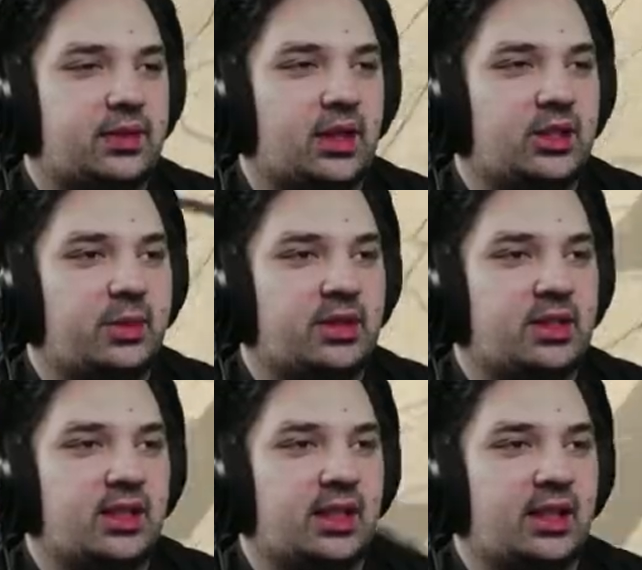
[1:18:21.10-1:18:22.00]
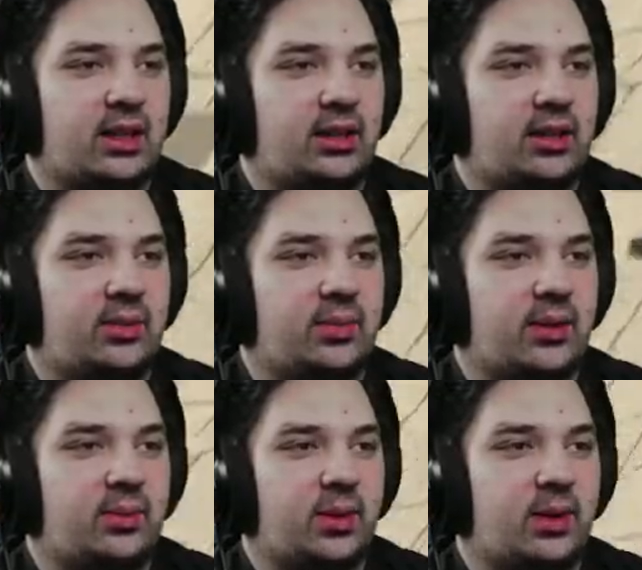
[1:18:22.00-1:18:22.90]
Especially because like Gary and,
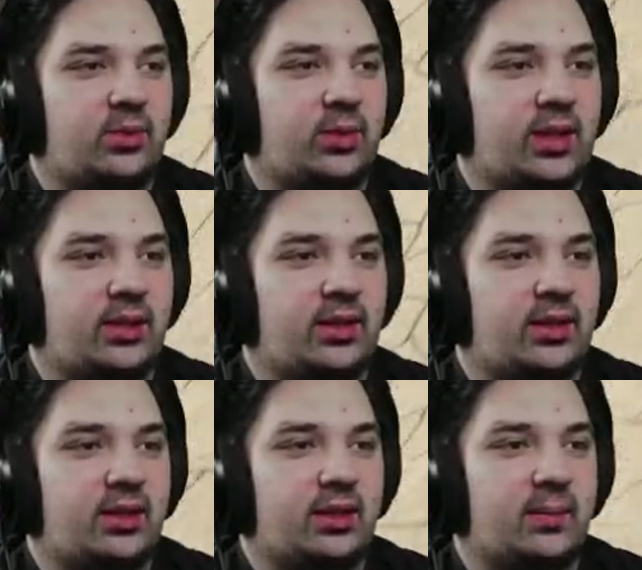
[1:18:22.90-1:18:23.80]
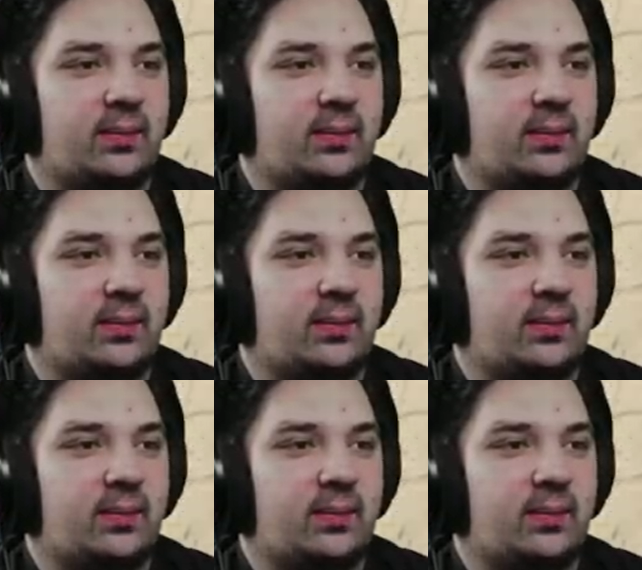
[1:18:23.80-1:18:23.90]
and What If we're down here.